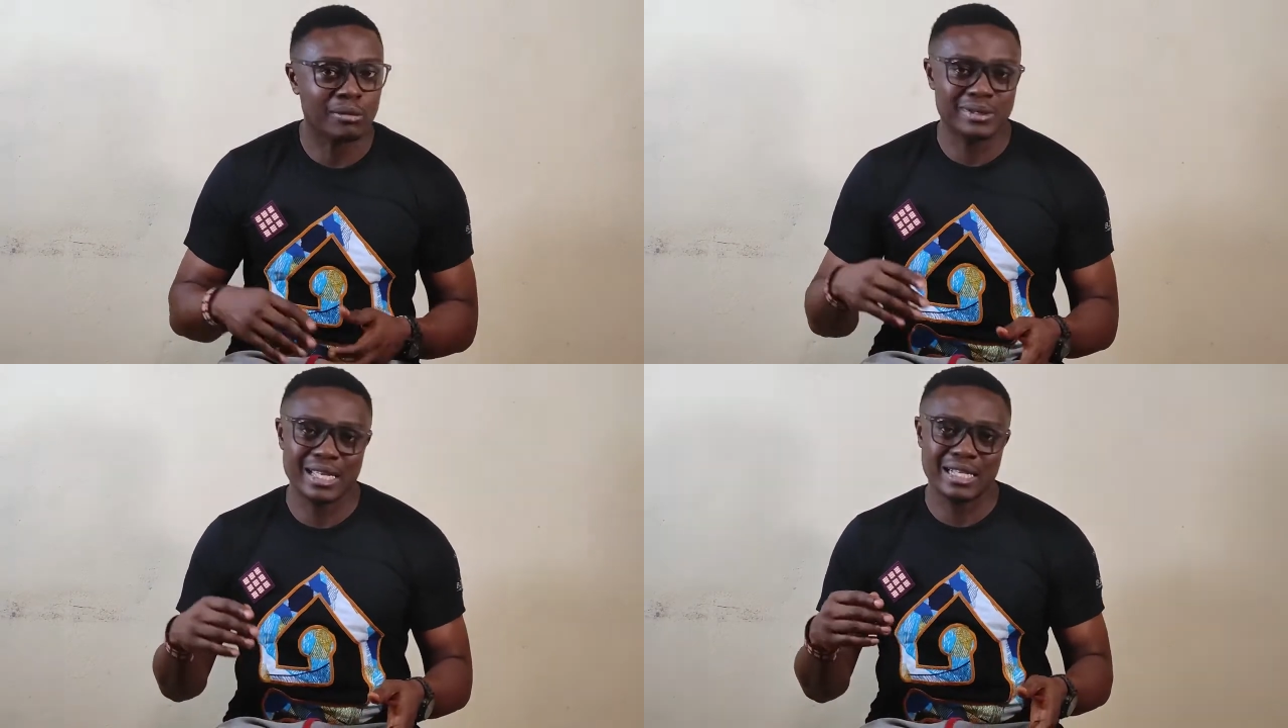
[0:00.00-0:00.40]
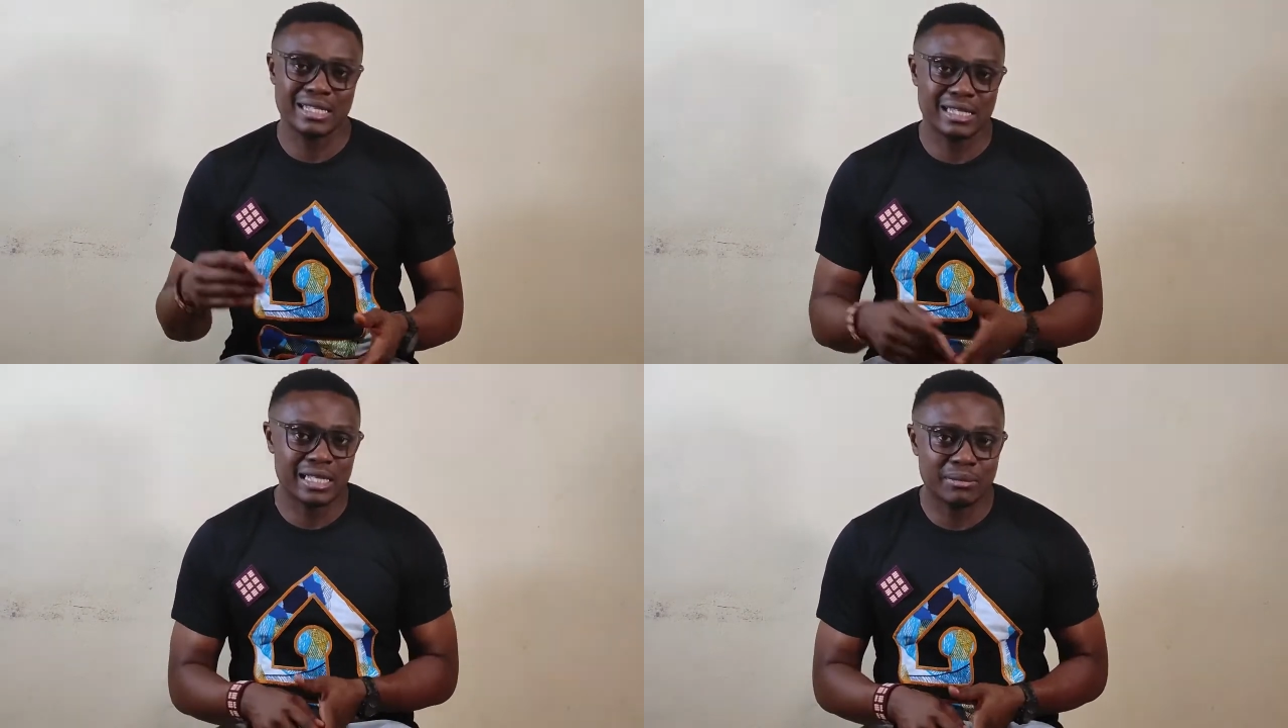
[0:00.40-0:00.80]
there are
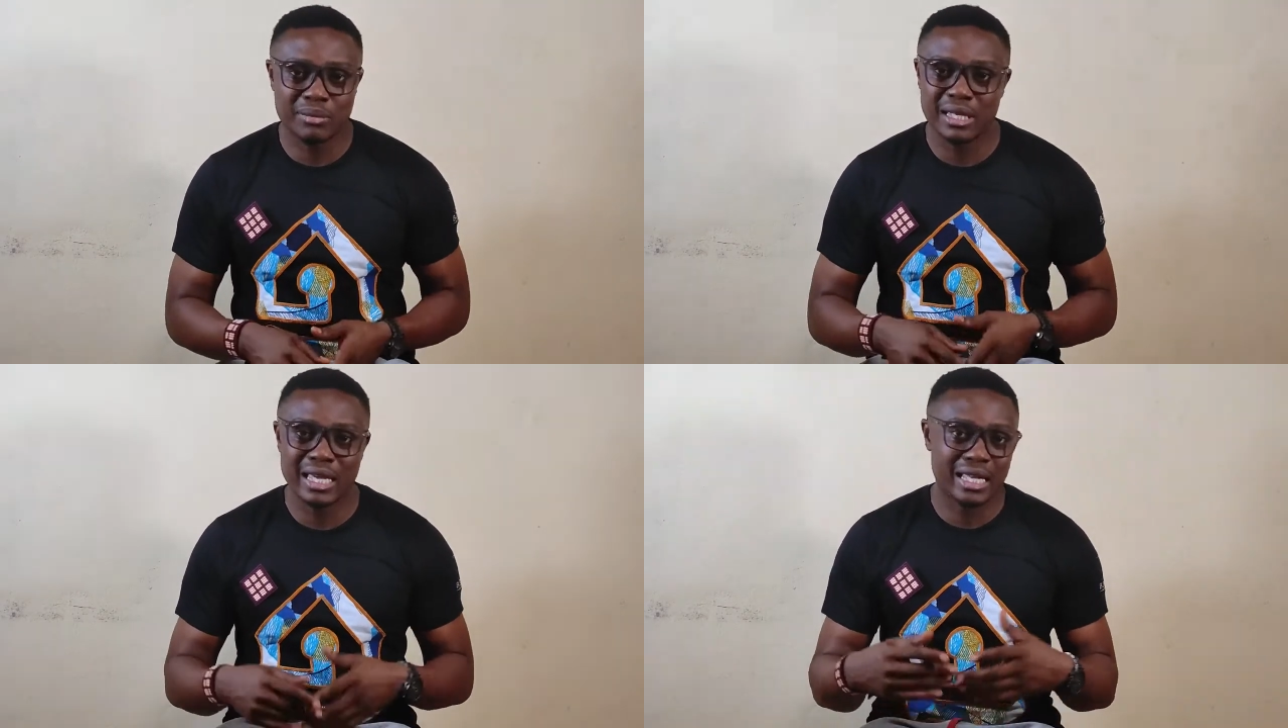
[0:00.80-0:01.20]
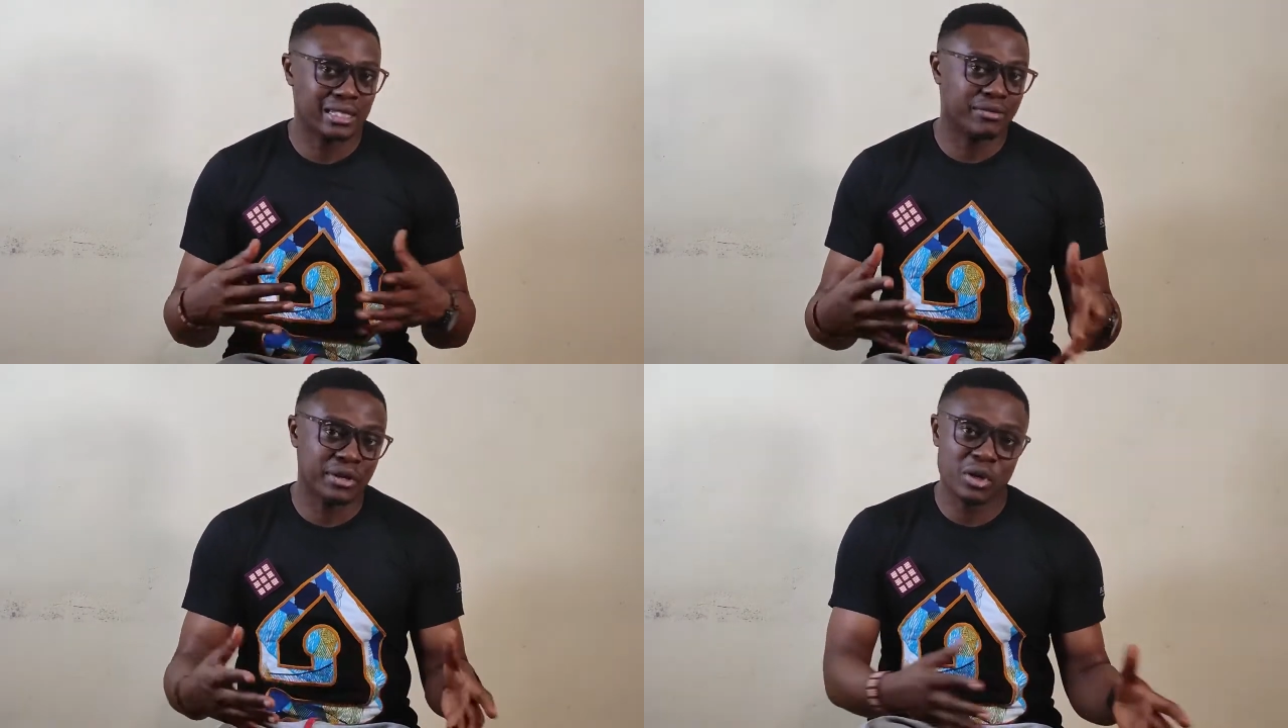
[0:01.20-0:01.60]
Zigbee and
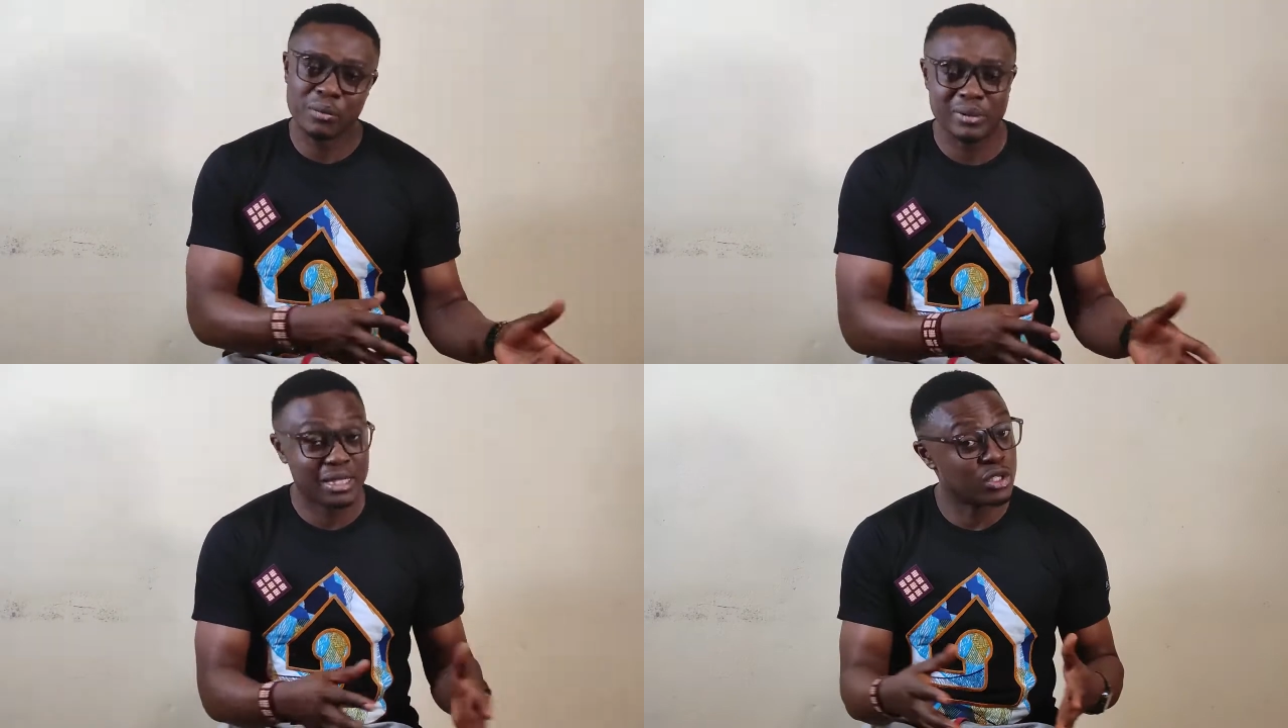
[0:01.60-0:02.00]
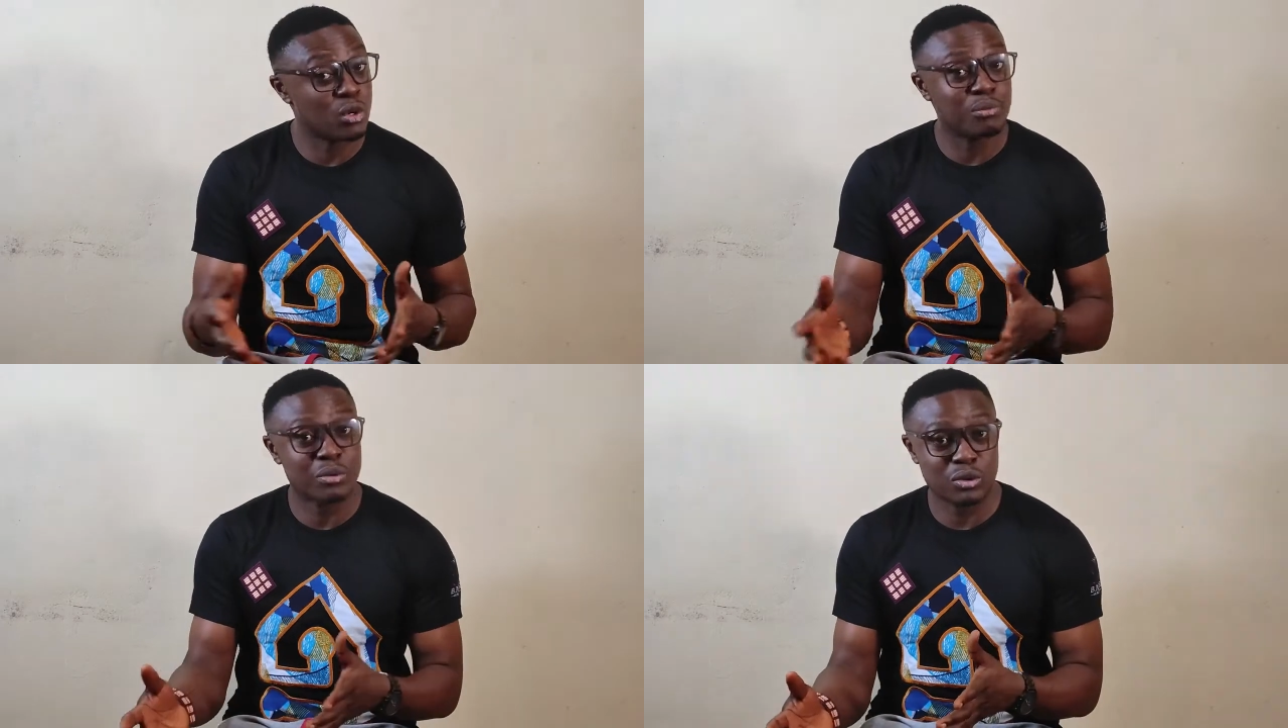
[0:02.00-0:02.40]
different communication
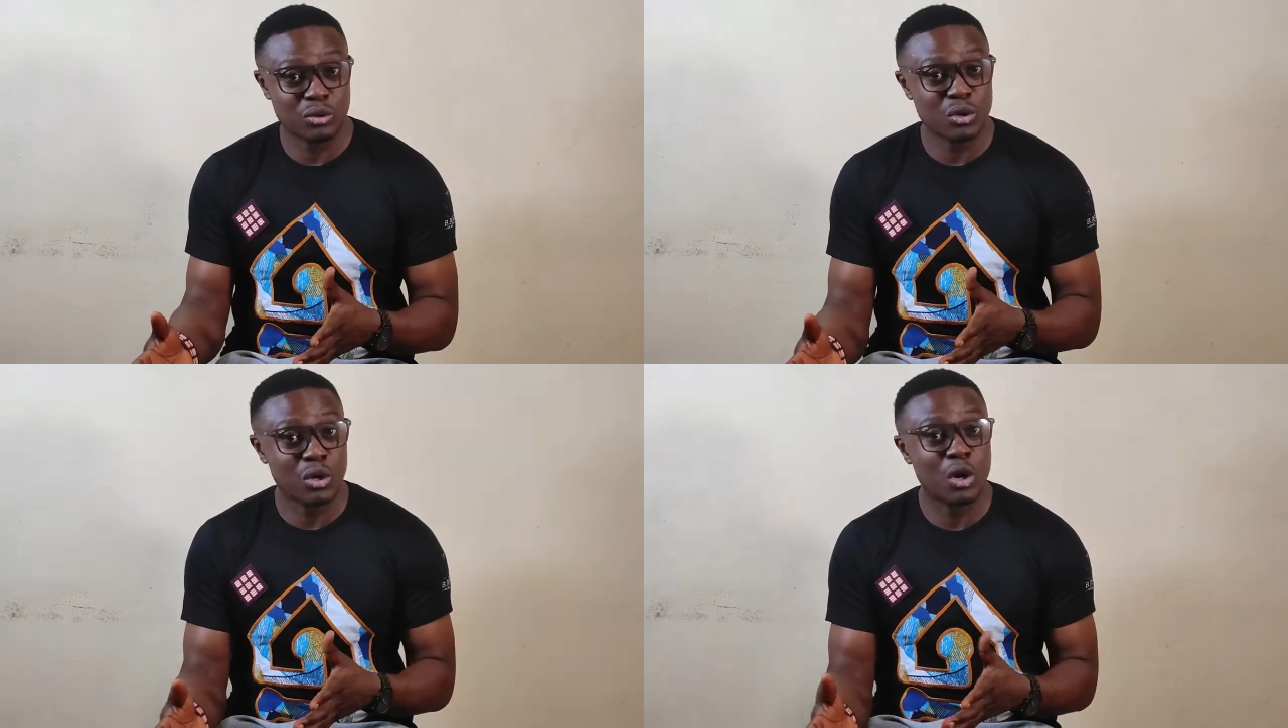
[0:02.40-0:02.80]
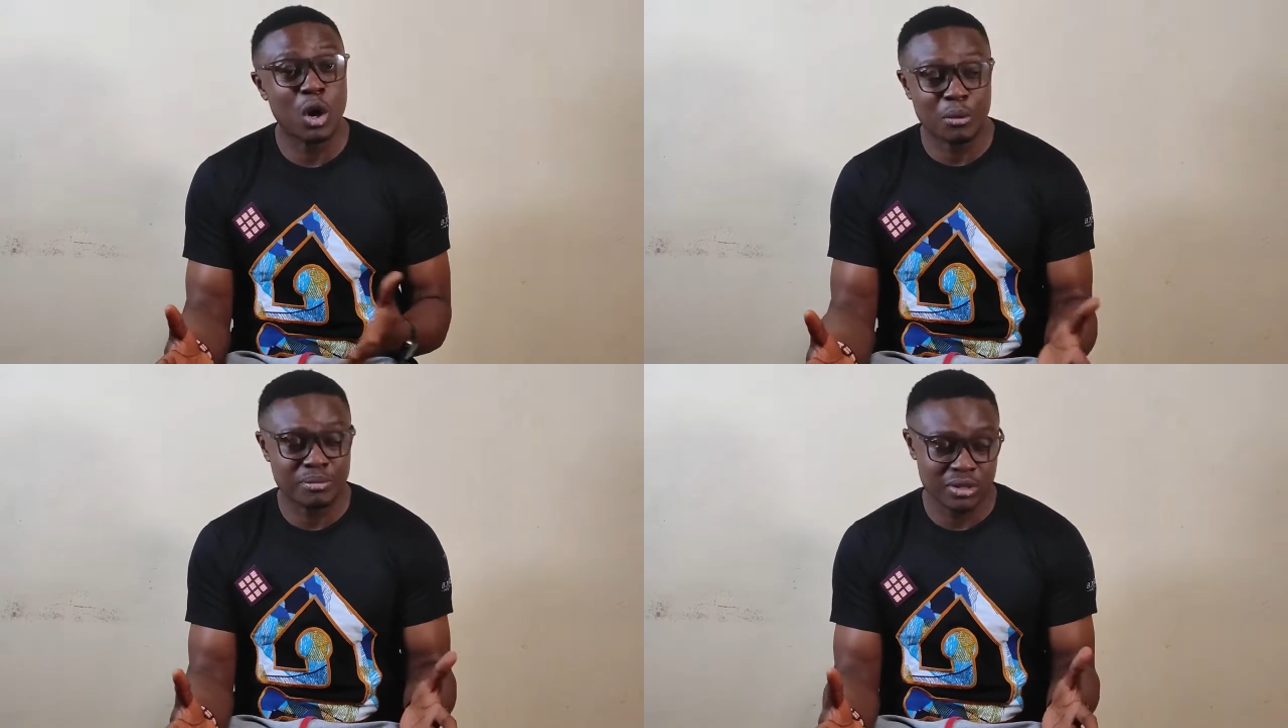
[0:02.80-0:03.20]
protocol
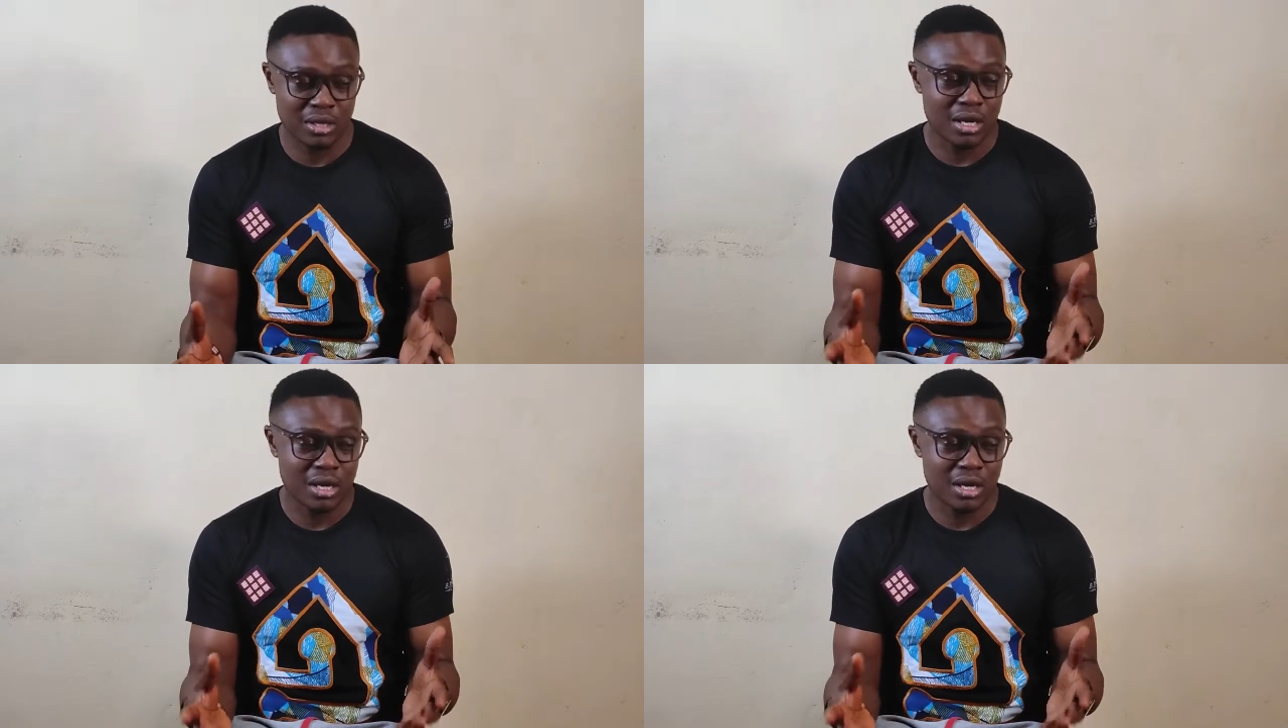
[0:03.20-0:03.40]
hubs.